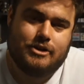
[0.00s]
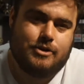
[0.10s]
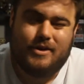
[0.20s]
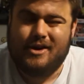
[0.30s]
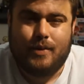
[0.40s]

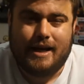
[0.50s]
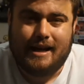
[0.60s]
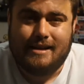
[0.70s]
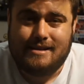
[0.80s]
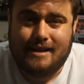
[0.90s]
So we've got a
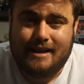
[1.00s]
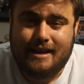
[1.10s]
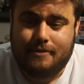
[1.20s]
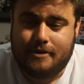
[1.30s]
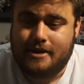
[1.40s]
weekend in Sydney
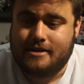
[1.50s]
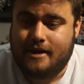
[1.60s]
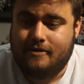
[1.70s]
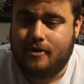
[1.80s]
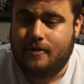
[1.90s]
that I'm really
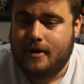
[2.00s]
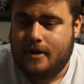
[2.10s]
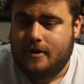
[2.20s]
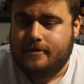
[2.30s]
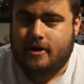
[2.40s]
excited for.
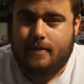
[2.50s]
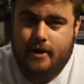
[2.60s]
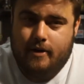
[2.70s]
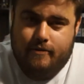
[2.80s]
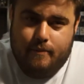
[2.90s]
So I'll be
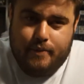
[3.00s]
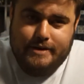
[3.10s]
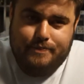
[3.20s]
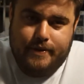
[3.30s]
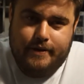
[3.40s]
going from
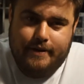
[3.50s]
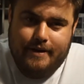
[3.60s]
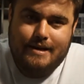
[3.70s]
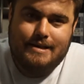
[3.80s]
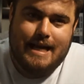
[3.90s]
Brisbane
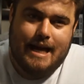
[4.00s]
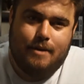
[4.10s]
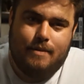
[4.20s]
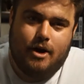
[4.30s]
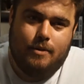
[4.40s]
down
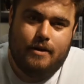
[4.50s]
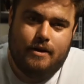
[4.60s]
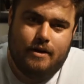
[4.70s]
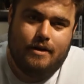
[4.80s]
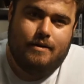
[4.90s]
to
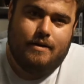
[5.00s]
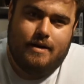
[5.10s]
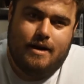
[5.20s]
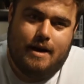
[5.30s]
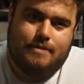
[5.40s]
Melbourne,
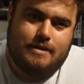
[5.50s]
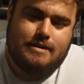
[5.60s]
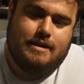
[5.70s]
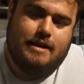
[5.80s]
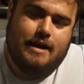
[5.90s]
up to
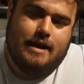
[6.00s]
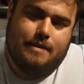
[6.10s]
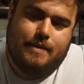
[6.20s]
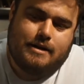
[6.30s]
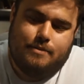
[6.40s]
Sydney, and
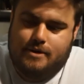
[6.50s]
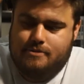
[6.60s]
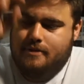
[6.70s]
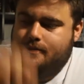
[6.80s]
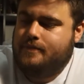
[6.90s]
then back to
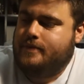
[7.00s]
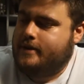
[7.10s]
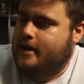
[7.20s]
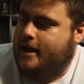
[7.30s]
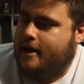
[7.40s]
Brisbane.
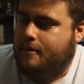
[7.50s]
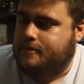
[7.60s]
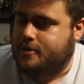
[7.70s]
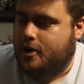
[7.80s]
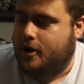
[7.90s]

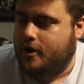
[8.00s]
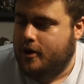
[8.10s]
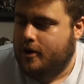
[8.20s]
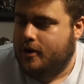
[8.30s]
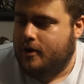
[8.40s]
So
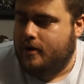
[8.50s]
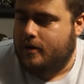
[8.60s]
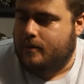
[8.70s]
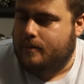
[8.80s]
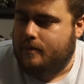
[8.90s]

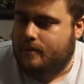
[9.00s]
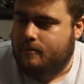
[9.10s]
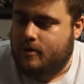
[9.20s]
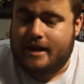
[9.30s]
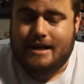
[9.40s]

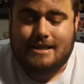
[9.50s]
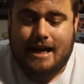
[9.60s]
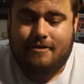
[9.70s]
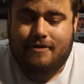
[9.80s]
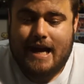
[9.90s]
really
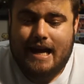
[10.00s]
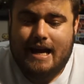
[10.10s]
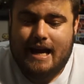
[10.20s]
excited for that.